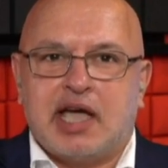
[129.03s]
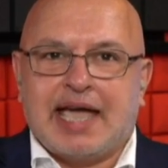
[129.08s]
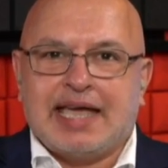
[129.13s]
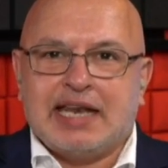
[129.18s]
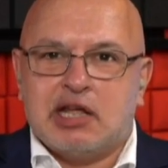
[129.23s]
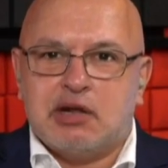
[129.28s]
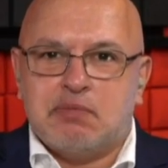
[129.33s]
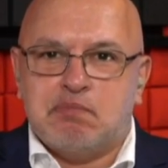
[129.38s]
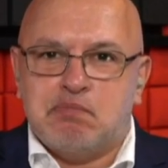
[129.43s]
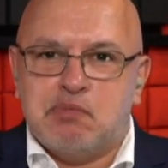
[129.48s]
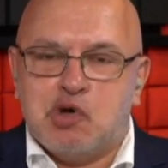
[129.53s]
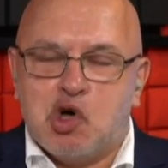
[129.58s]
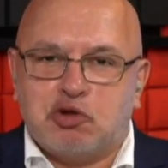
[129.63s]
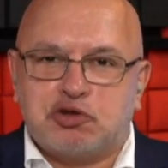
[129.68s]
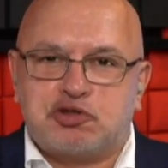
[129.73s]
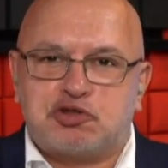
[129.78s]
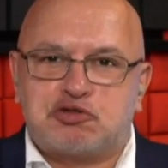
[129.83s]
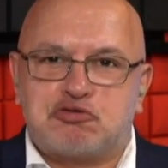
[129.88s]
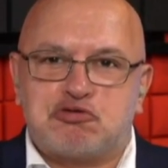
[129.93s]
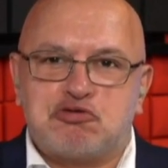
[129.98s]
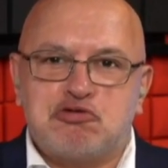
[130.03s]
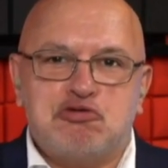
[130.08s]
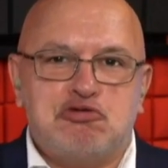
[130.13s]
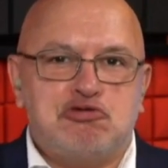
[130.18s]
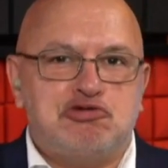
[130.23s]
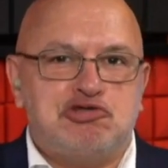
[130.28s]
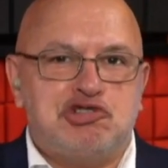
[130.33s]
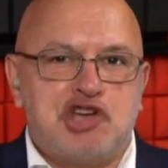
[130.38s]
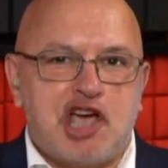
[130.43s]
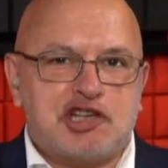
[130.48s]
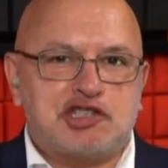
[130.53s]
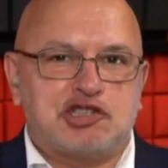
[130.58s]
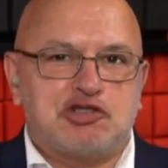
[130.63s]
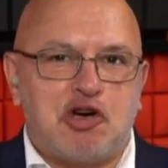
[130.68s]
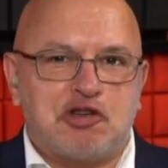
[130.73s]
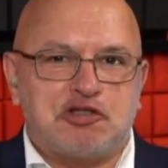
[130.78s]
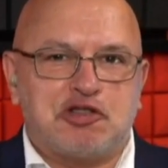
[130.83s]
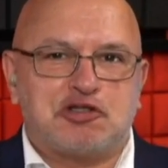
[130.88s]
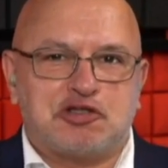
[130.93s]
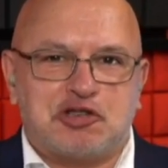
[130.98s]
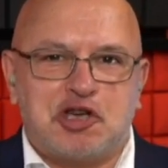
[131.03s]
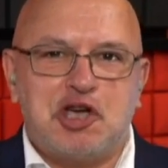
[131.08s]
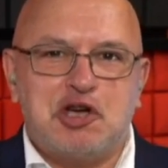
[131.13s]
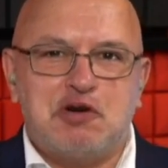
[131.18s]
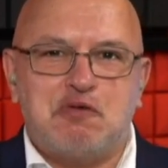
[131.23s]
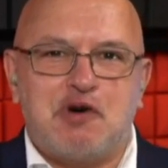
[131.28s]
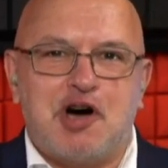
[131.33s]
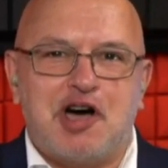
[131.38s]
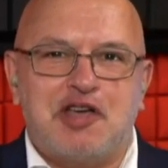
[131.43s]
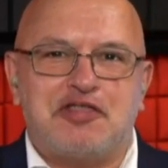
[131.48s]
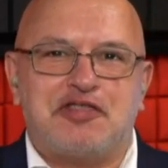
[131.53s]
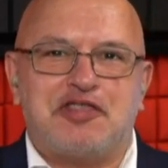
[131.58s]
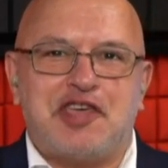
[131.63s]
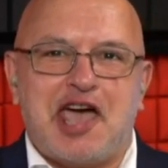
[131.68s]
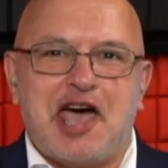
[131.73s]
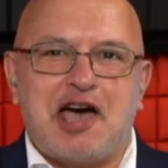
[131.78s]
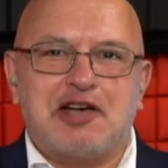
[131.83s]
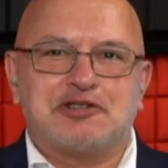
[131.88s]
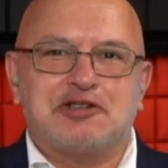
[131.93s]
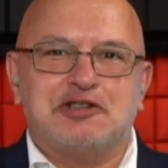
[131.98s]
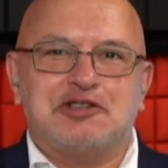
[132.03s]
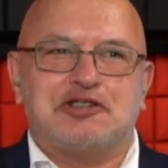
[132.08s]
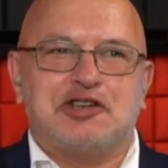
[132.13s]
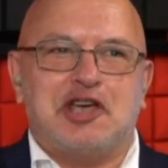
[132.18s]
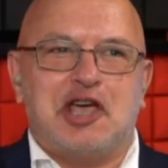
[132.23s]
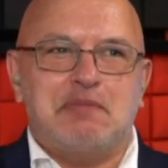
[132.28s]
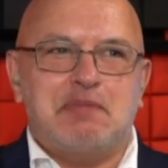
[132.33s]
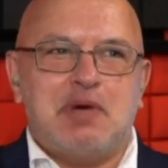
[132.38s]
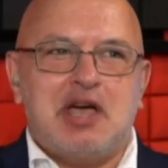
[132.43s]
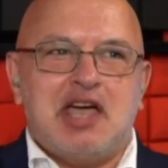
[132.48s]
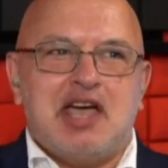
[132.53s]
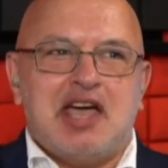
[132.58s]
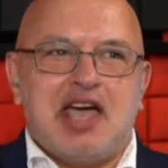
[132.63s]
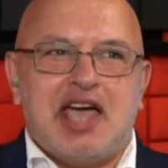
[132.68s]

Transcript: and it melts through just like the T1000 Tim,